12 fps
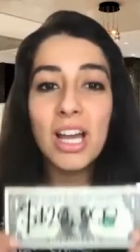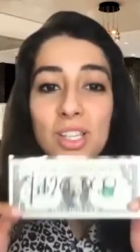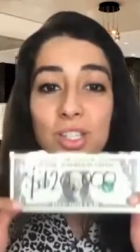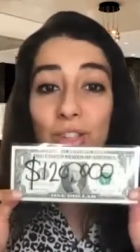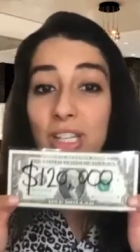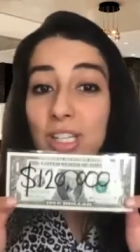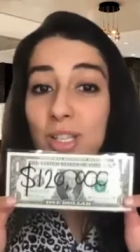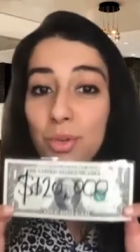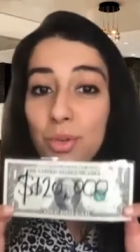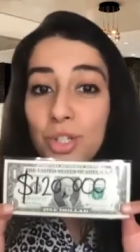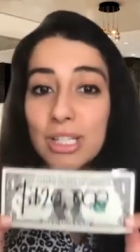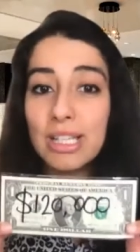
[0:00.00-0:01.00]
So this is
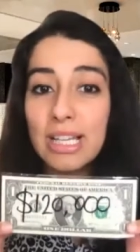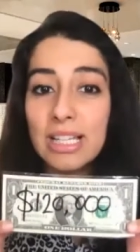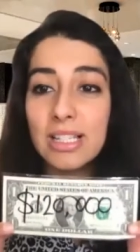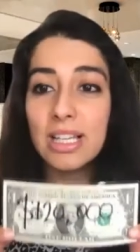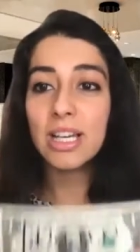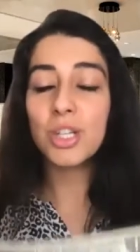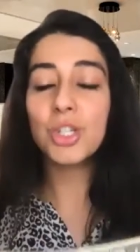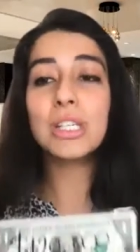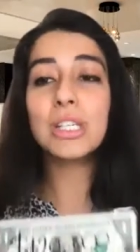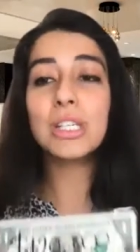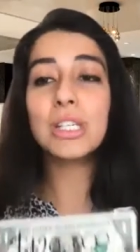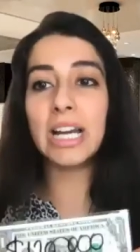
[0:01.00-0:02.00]
what she sees she's
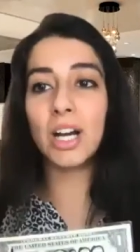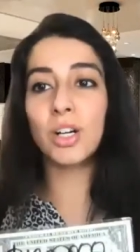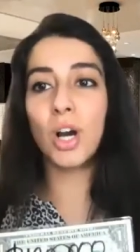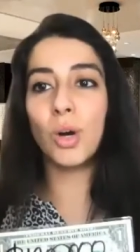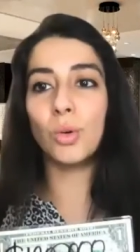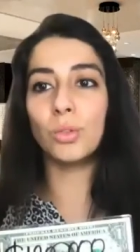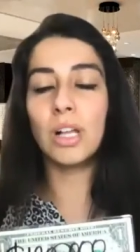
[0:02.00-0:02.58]
seeing her goal.